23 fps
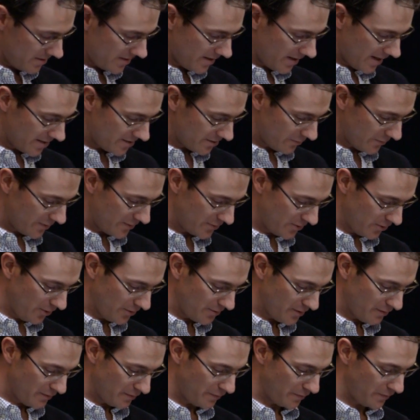As a result
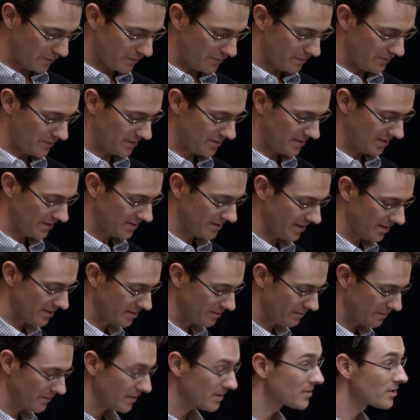of the success
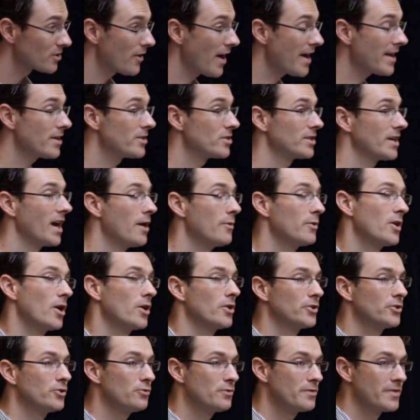of this strategy, I would
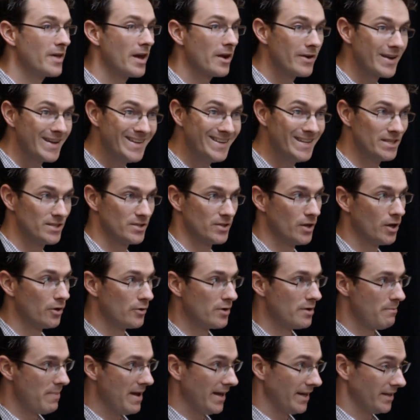argue there is no
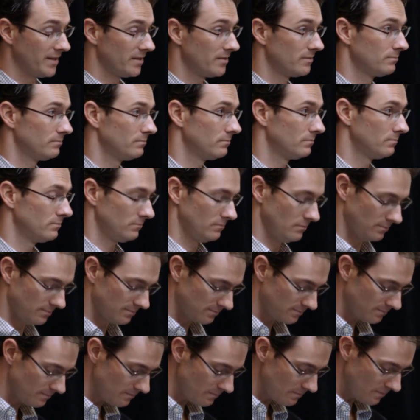debate
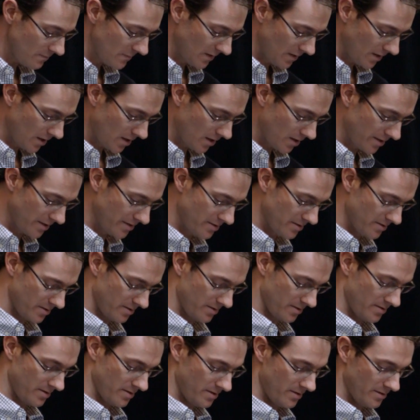on
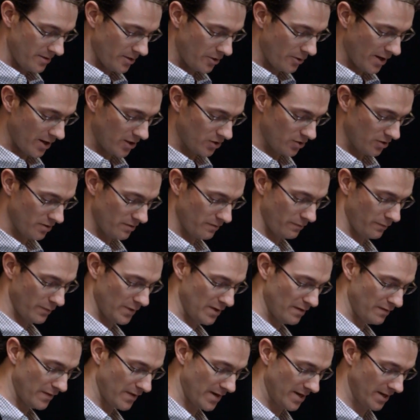the question of
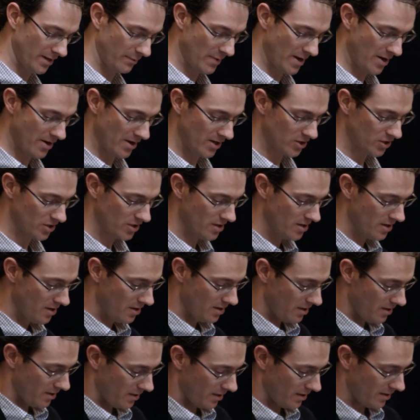redefining marriage.
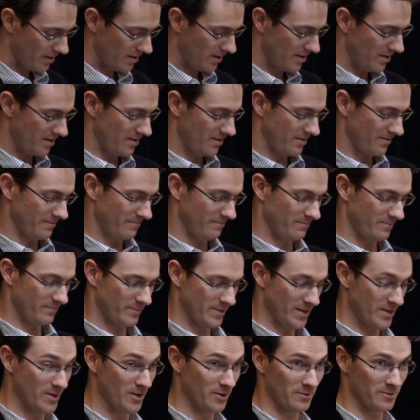I
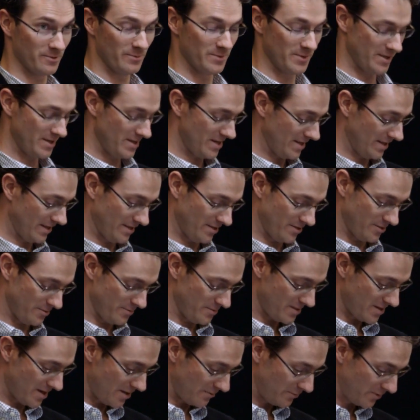know someone's going to take an issue
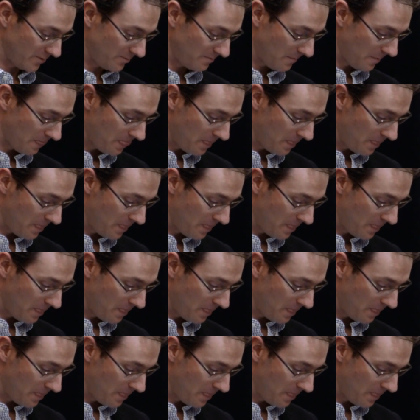with that one.